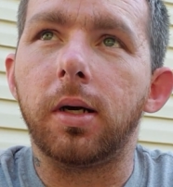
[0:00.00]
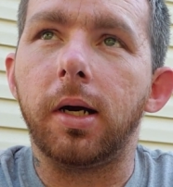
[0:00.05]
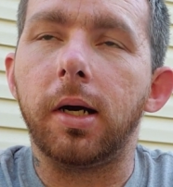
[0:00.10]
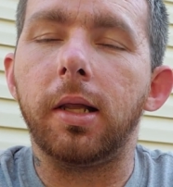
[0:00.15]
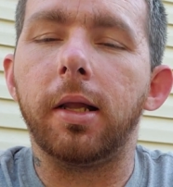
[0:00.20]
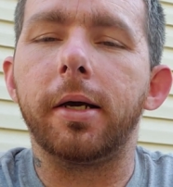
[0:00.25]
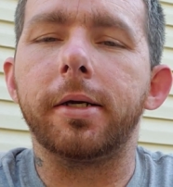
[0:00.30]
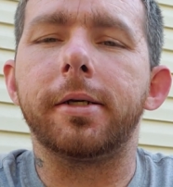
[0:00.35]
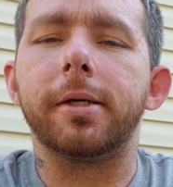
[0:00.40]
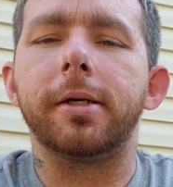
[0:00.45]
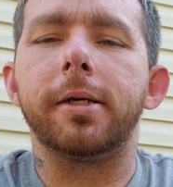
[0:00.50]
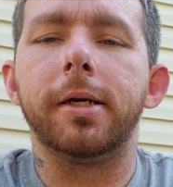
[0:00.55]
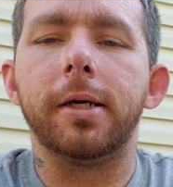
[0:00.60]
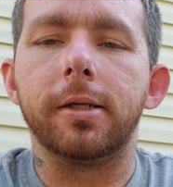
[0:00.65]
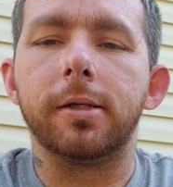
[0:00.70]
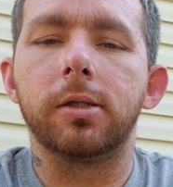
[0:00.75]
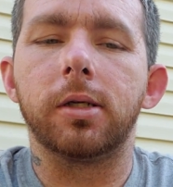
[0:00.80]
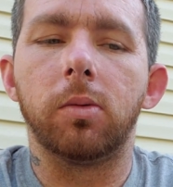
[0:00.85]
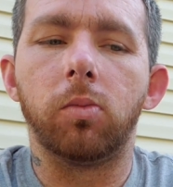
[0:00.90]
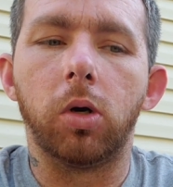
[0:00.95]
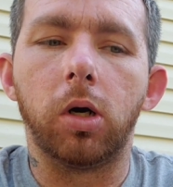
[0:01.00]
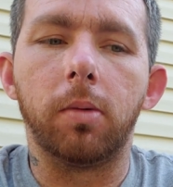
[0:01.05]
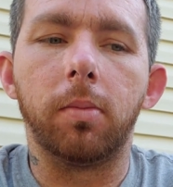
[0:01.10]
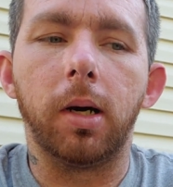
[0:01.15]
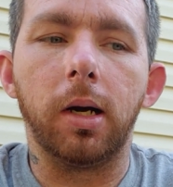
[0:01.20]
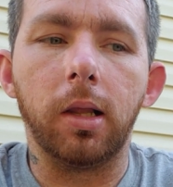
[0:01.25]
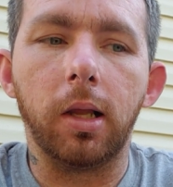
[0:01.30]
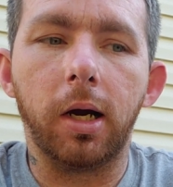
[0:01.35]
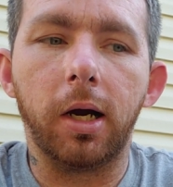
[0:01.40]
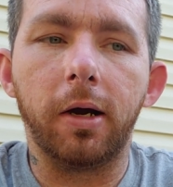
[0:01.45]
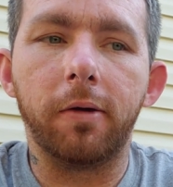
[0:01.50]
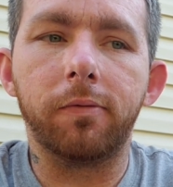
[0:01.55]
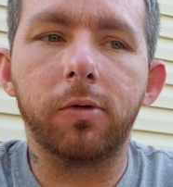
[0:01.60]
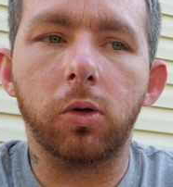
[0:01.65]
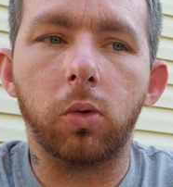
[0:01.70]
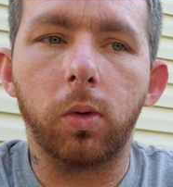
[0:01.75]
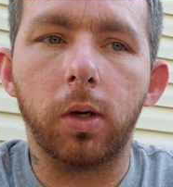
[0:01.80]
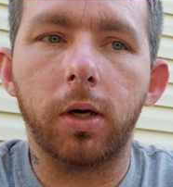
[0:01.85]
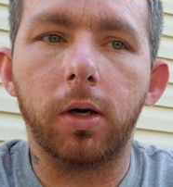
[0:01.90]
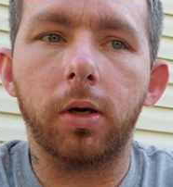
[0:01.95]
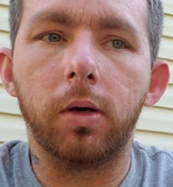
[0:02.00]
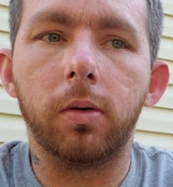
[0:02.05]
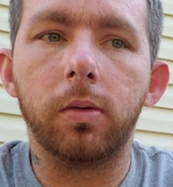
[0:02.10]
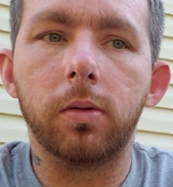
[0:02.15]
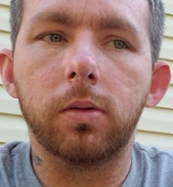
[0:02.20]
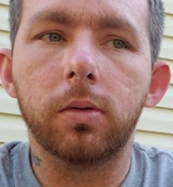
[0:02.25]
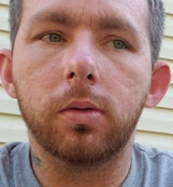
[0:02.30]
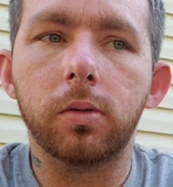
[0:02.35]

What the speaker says: I'd like to get somewhere in my life to where